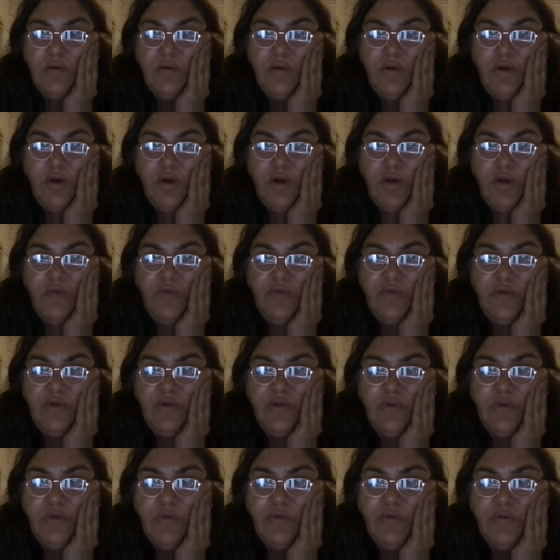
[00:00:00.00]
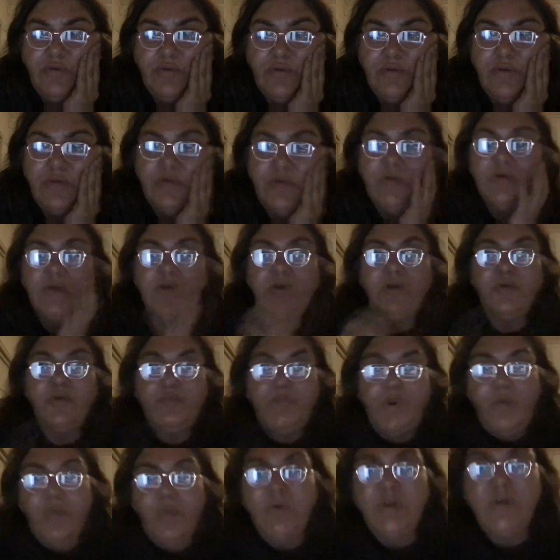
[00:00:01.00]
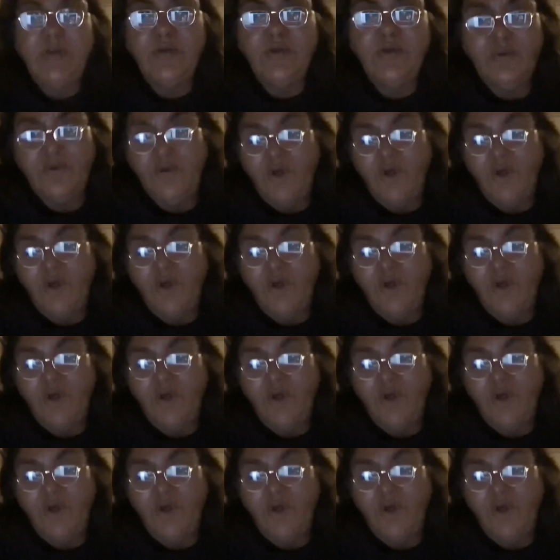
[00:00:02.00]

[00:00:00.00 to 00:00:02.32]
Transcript: obviously wasn't, you know, probably because